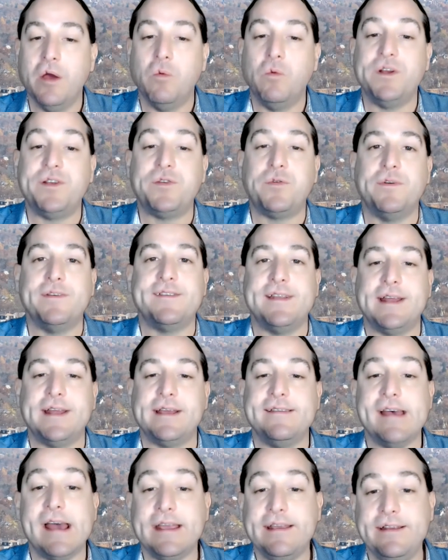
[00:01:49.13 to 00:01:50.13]
which was an
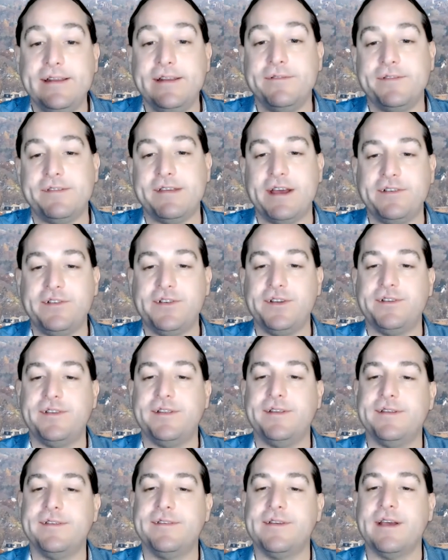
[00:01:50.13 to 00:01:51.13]
executive session
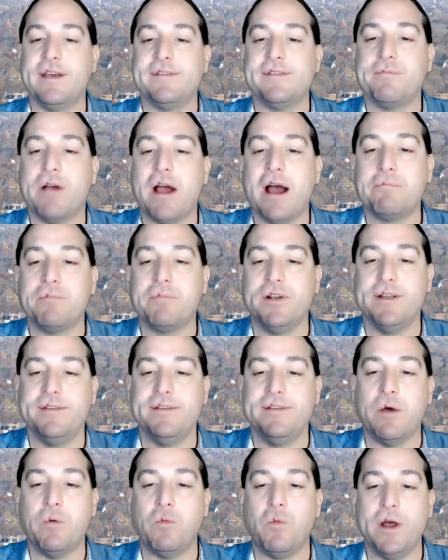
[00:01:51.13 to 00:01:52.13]
to discuss
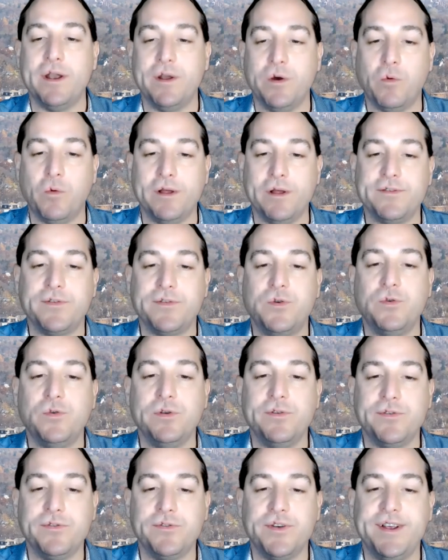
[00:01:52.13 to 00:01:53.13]
properties at 101
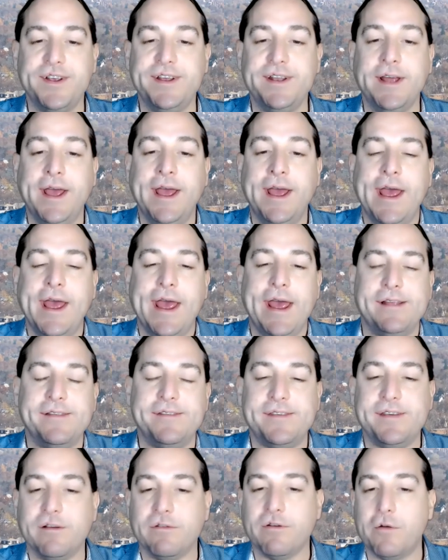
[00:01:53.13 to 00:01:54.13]
School Street
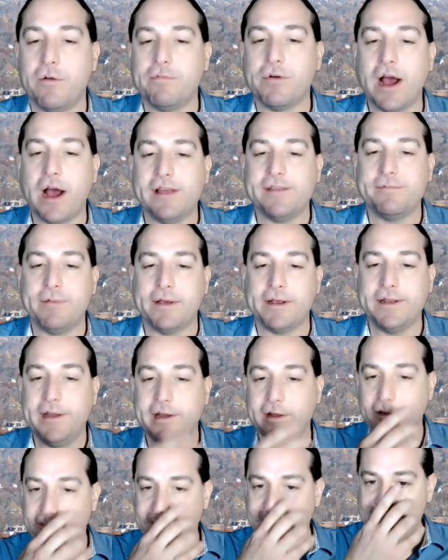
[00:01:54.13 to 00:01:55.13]
and Zero Prospect
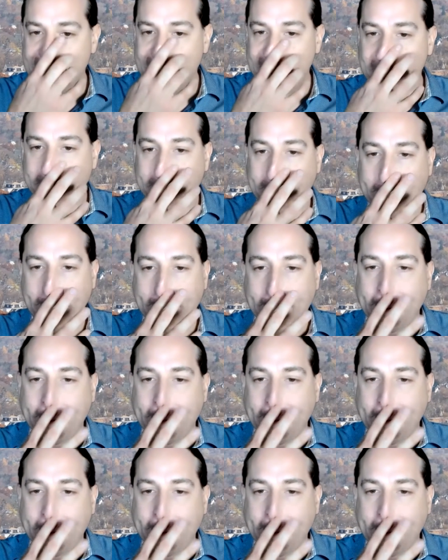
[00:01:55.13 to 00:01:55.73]
Hill Road.